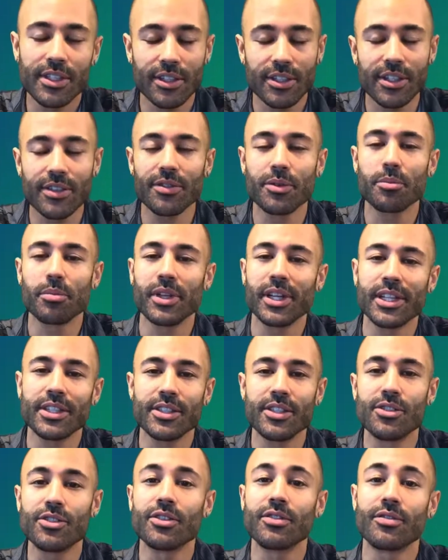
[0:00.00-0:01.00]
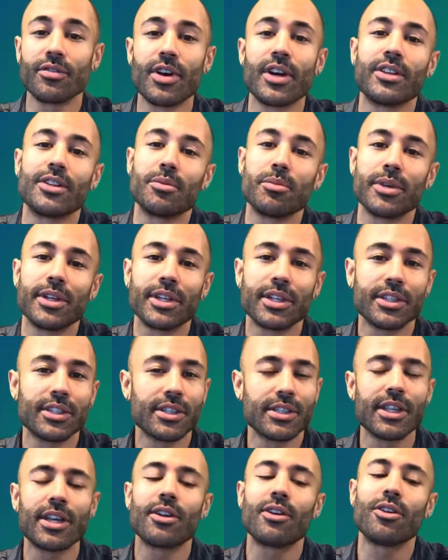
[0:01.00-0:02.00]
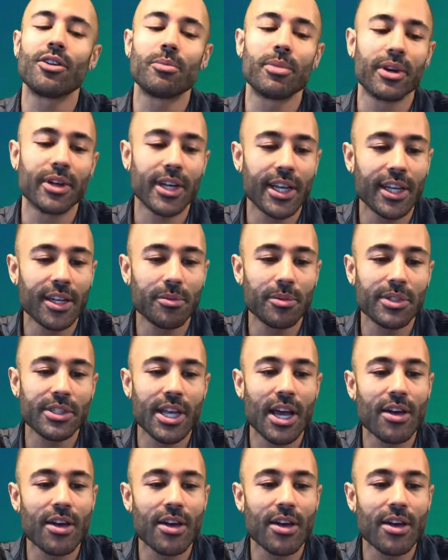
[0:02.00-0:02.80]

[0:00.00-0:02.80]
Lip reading: and different plants that you can find them in, because it's not all about cannabis.